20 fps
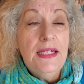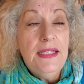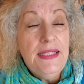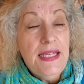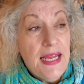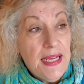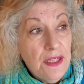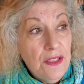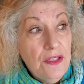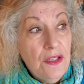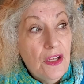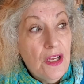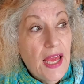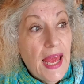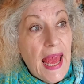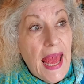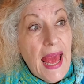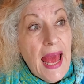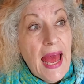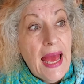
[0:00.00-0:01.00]
Take a
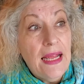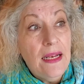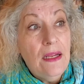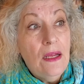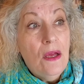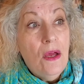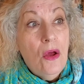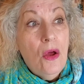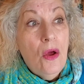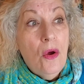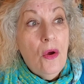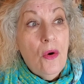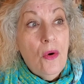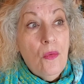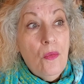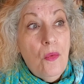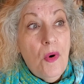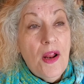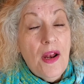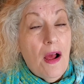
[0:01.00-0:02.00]
look at
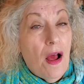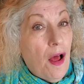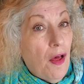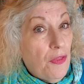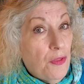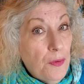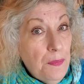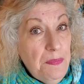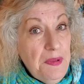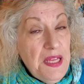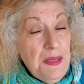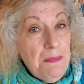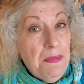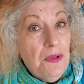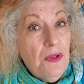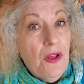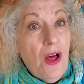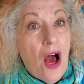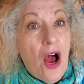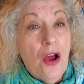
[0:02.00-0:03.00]
what other
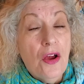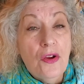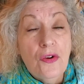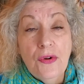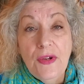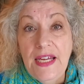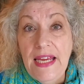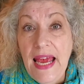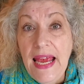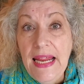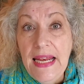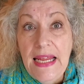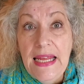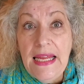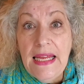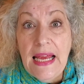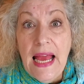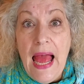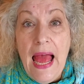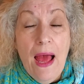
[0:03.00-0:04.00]
people are
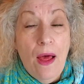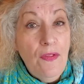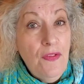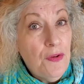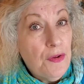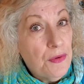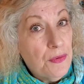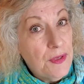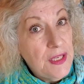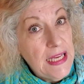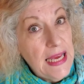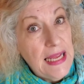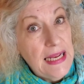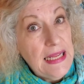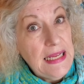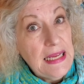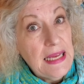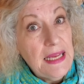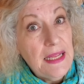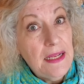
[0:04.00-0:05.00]
creating, how they're
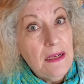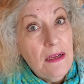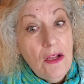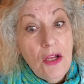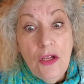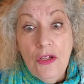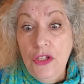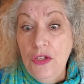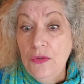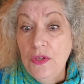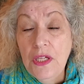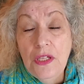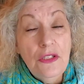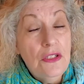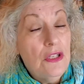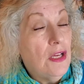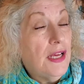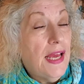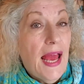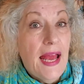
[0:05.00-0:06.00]
creating it. You can
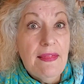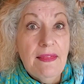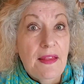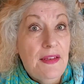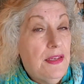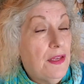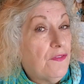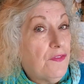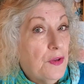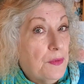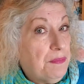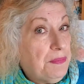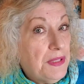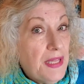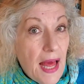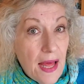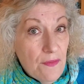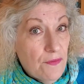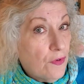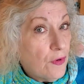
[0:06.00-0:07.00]
look at the different
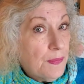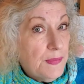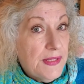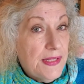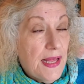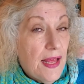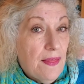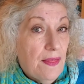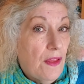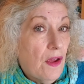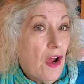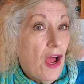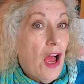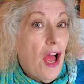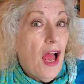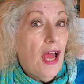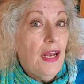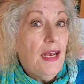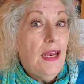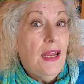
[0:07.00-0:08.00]
platforms that they're
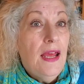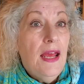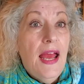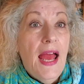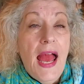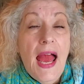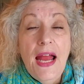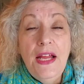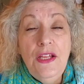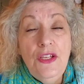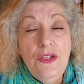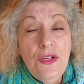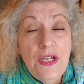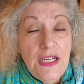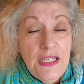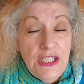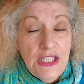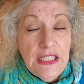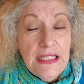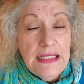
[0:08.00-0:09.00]
on, and you
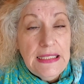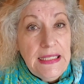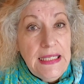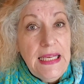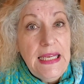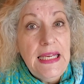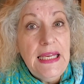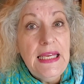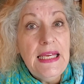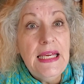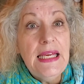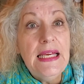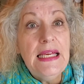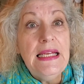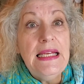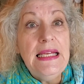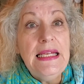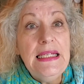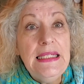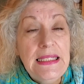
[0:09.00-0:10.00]
can just see,
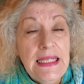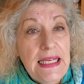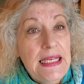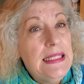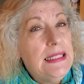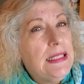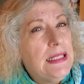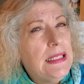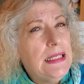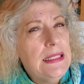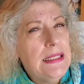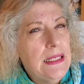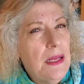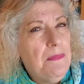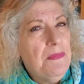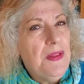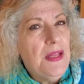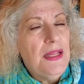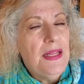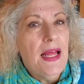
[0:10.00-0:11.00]
is this
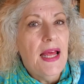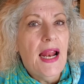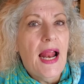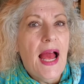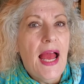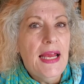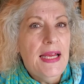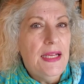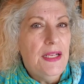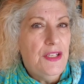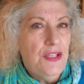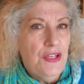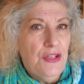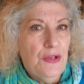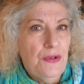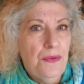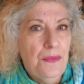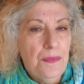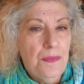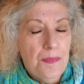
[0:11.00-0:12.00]
something that I can
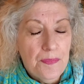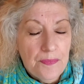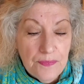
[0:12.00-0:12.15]
do?